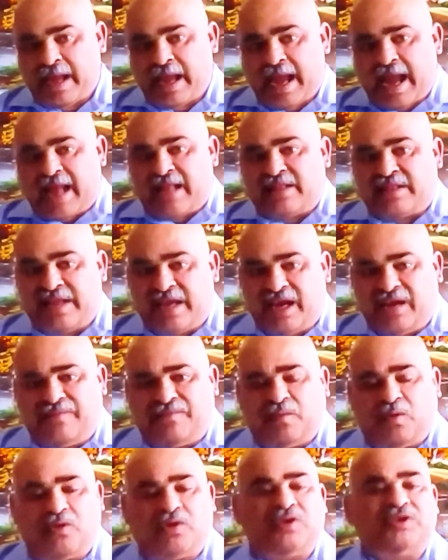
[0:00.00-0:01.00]
And their
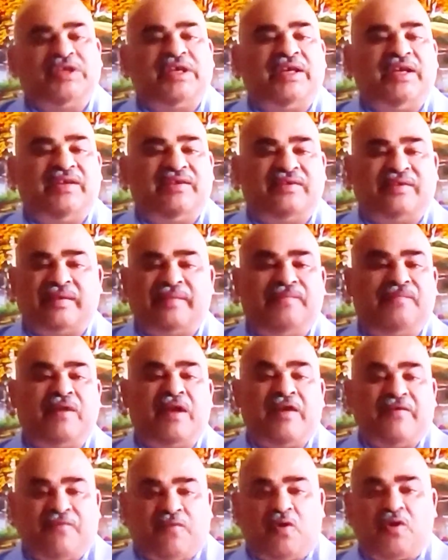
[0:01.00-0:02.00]
photojournalism
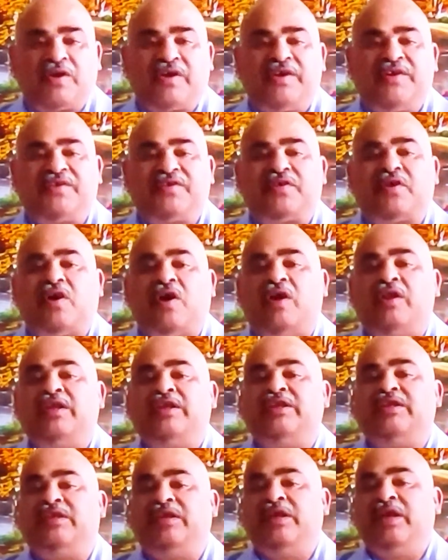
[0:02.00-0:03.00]
focused on
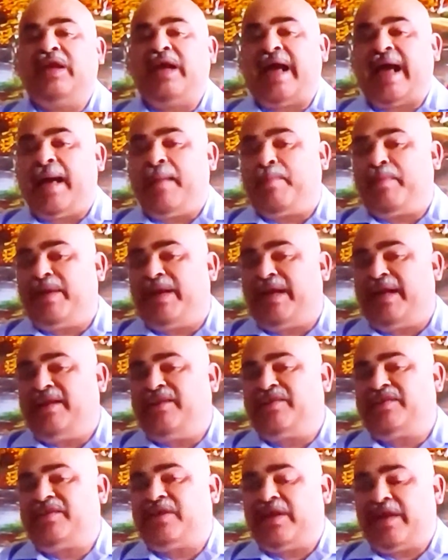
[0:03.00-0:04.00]
the
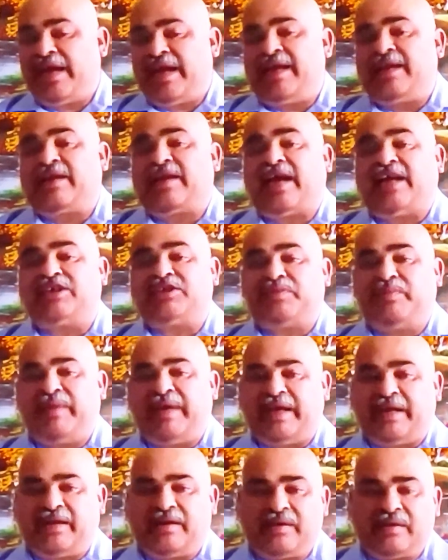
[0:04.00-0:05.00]
happenings in
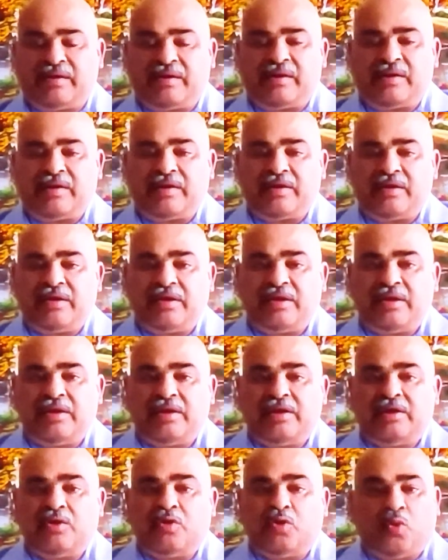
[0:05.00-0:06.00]
Kashmir,
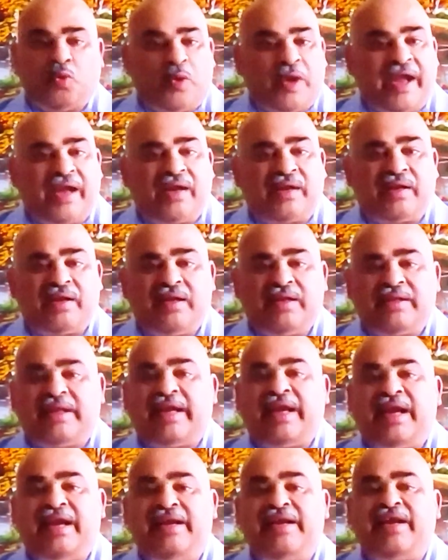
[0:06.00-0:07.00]
where the
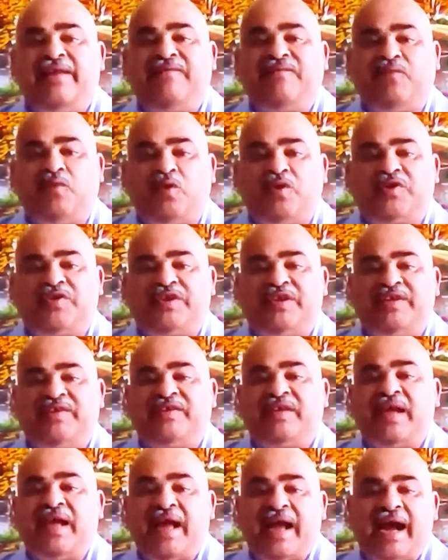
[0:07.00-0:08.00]
Indian
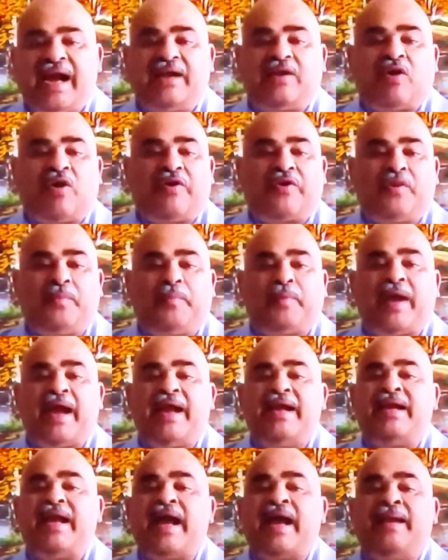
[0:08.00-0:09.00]
forces had
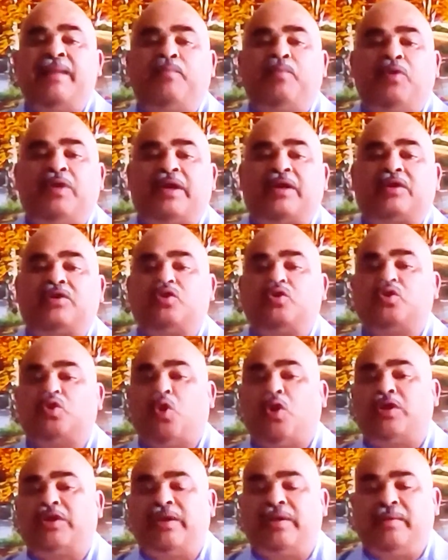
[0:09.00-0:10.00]
occupied and put a
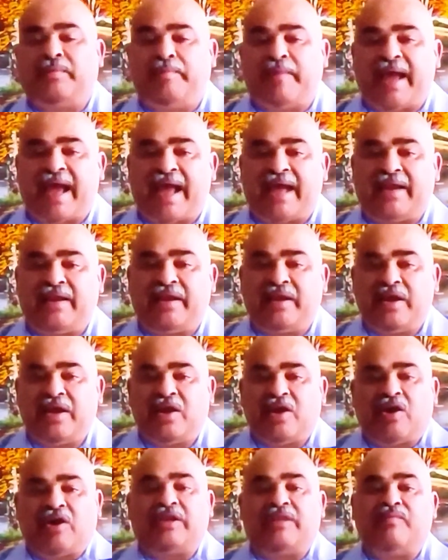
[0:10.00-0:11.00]
total ban
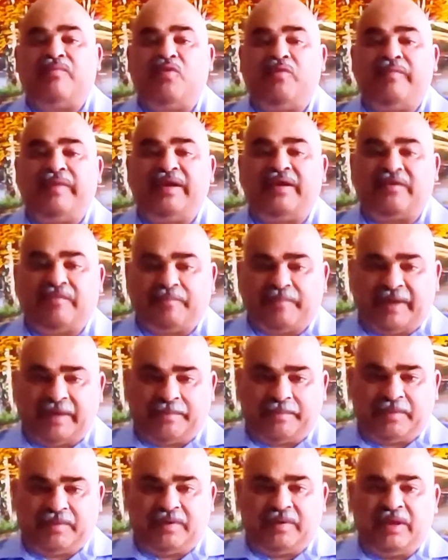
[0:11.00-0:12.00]
on the movement of
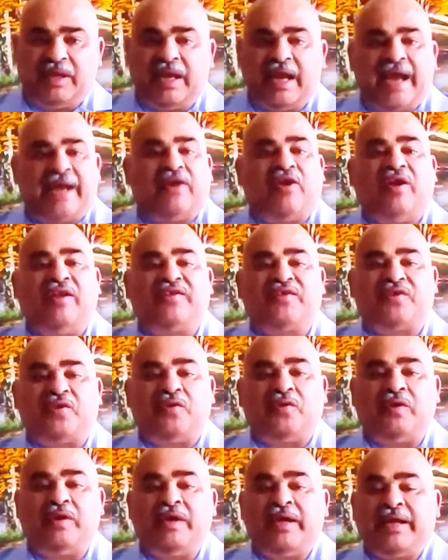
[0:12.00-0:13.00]
people, and
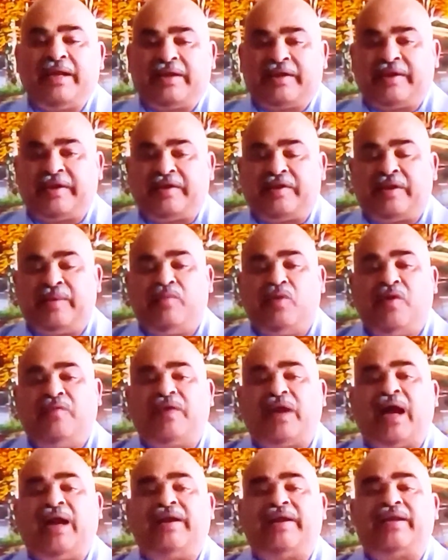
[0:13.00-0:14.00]
also
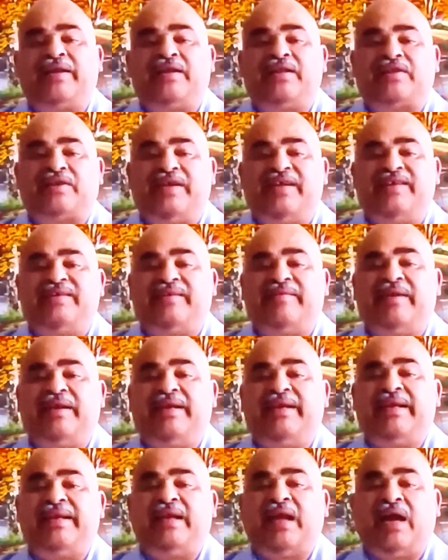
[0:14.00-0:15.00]
removed Article
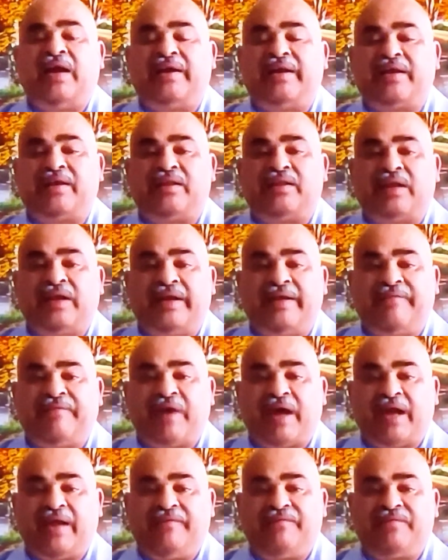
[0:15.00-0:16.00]
370 and Article
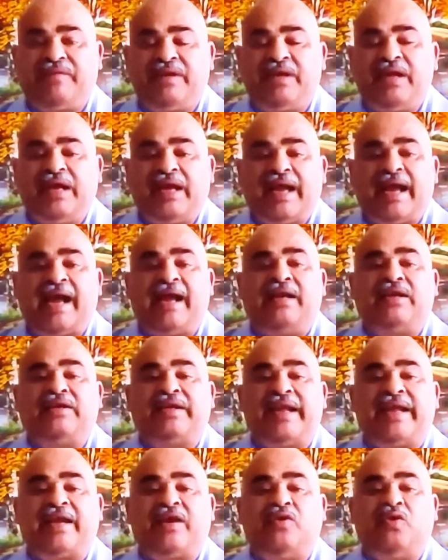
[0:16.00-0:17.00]
35 and
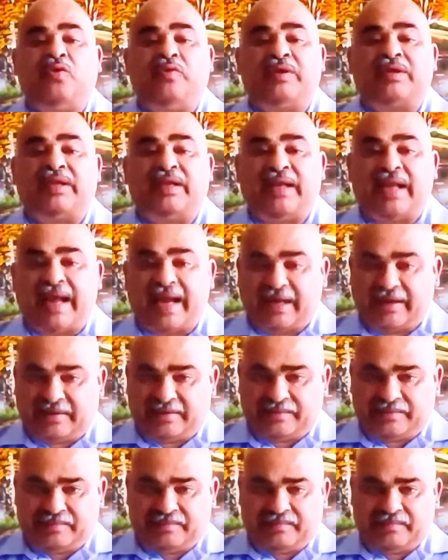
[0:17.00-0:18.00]
taken over the land.
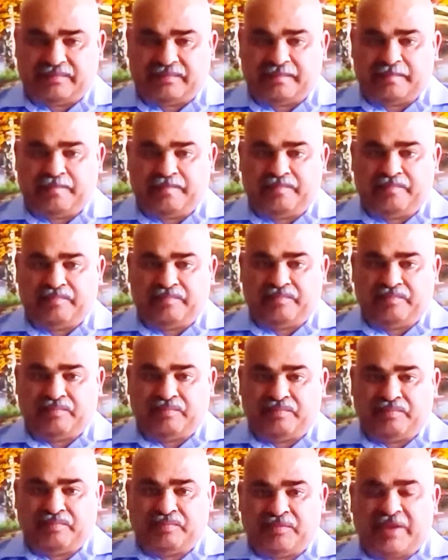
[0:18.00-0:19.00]

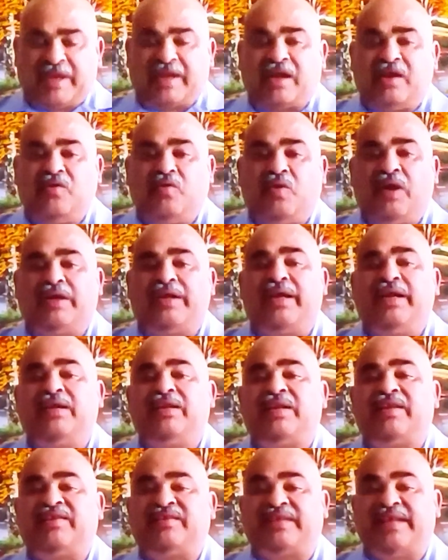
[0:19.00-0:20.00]
They converted
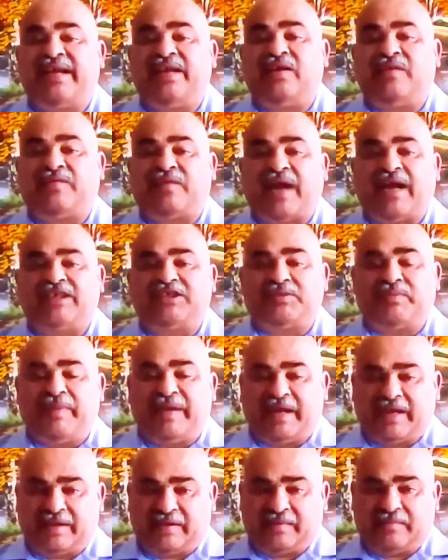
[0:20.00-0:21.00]
the state of
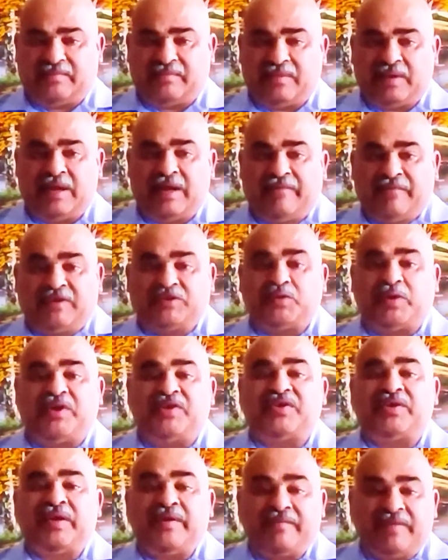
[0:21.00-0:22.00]
Kashmir,
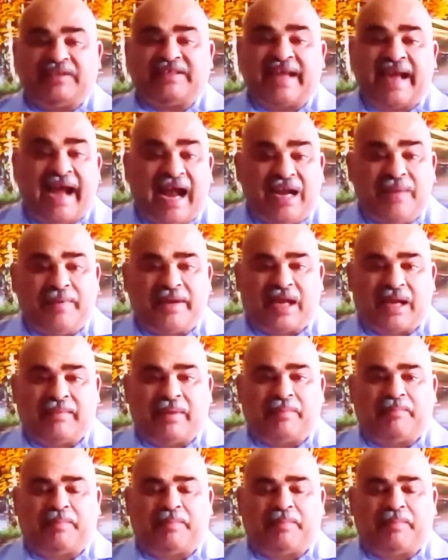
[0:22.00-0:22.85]
which had become a